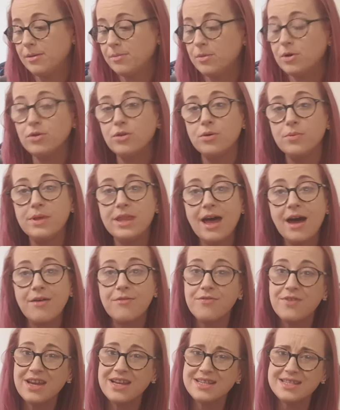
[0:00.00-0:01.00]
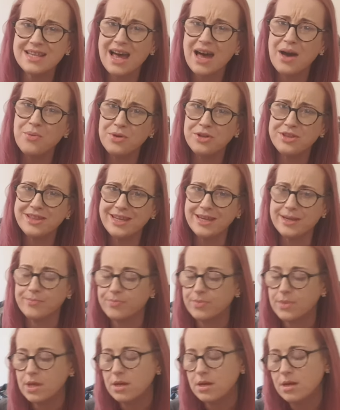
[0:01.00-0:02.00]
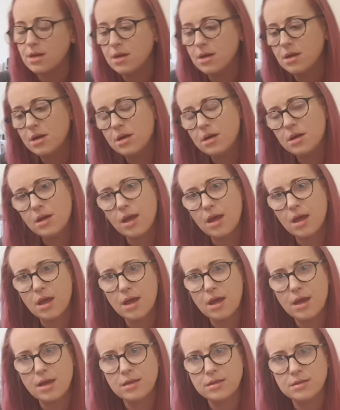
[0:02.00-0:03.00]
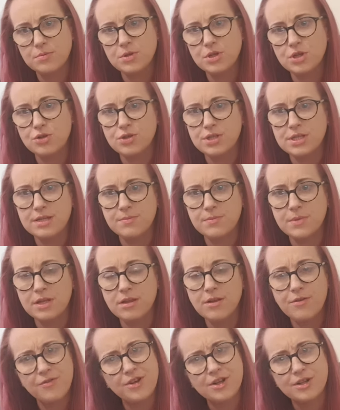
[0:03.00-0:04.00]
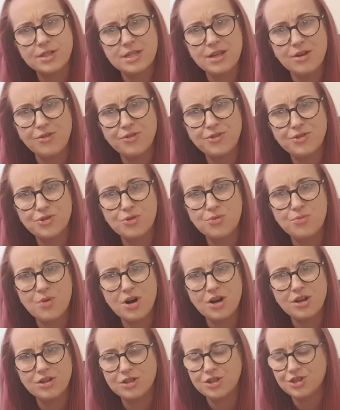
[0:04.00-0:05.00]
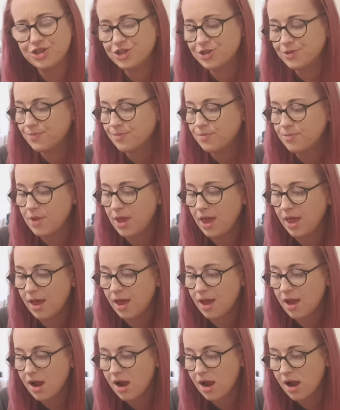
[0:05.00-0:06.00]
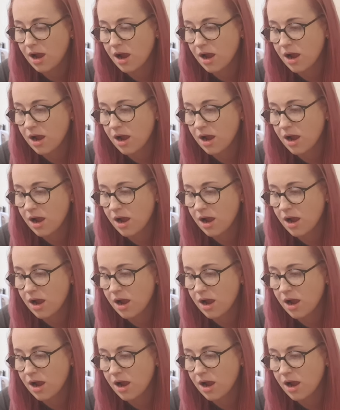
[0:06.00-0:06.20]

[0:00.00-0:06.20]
Although with that face, I wouldn't. You seem to love yourself so much. It